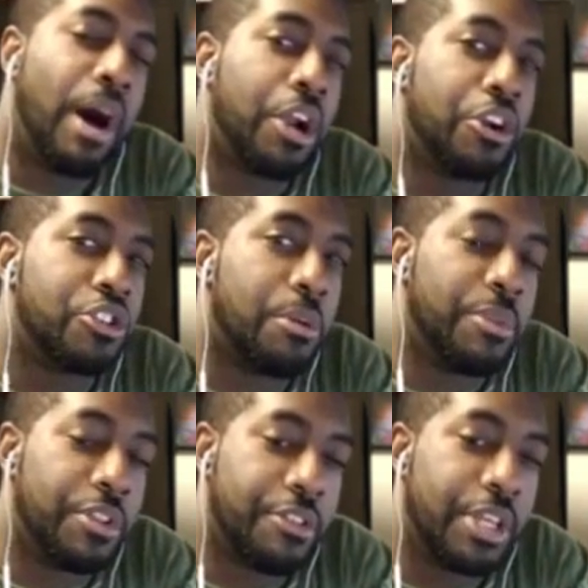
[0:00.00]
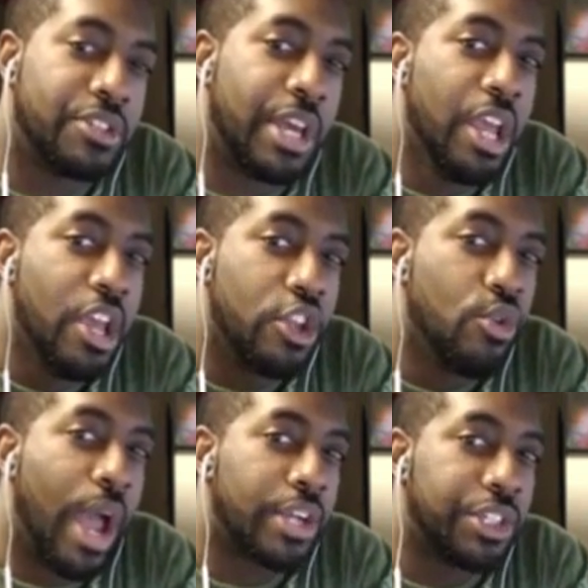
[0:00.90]
monitor some of the things that
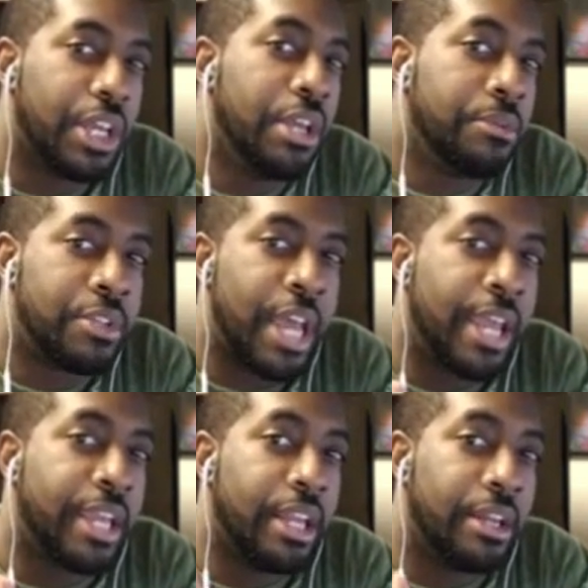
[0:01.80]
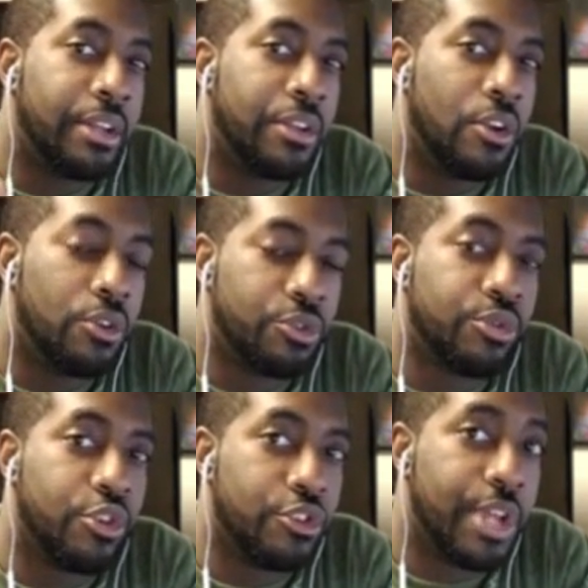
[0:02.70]
you actually intake and, through your